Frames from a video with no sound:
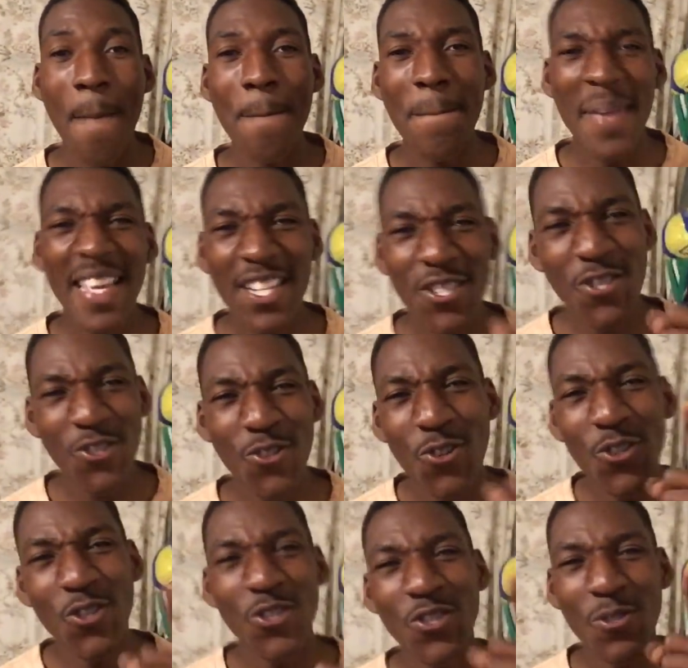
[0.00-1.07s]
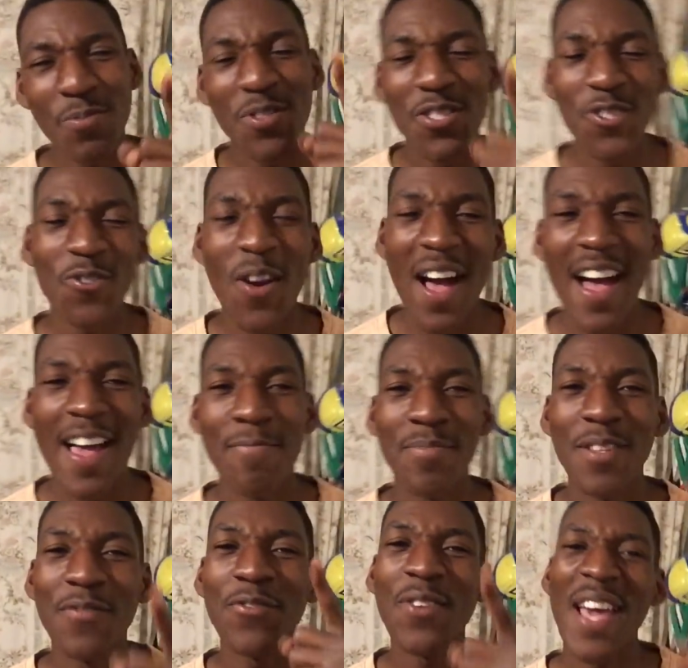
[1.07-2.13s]
Make sure you subscribe
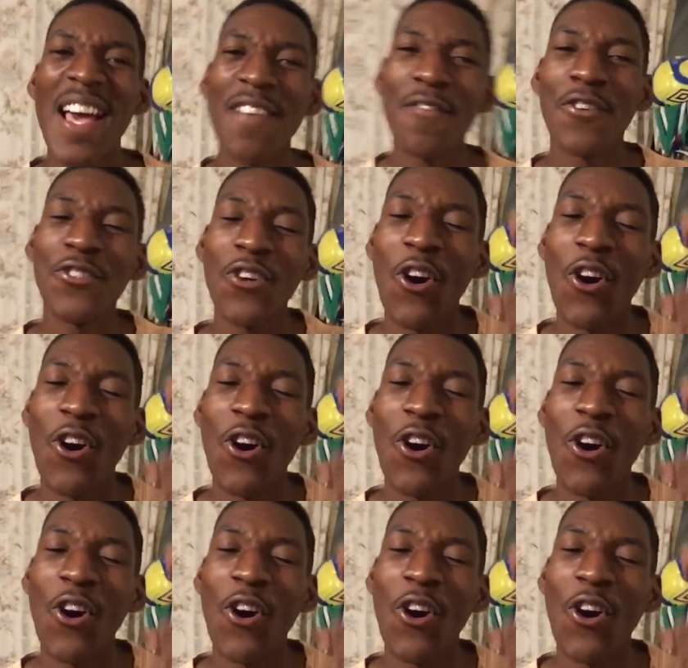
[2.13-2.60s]
if you haven't